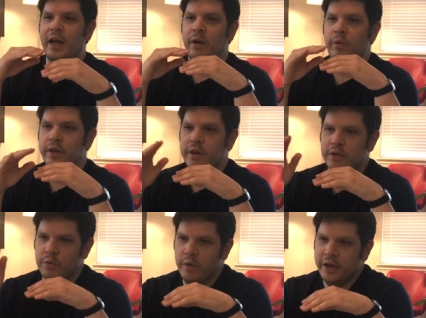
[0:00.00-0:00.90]
And when
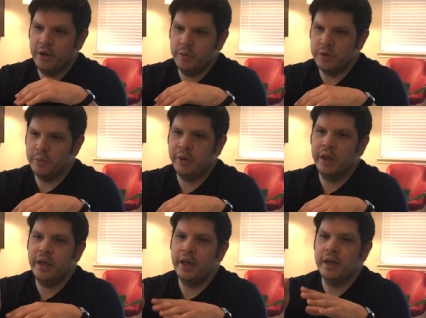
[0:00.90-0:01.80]
this record was
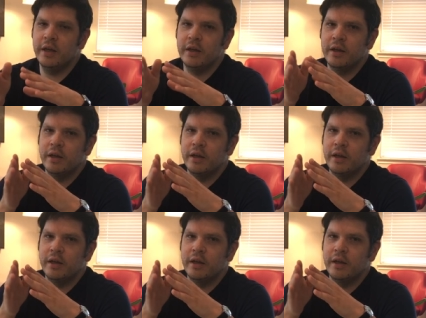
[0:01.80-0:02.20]
playing,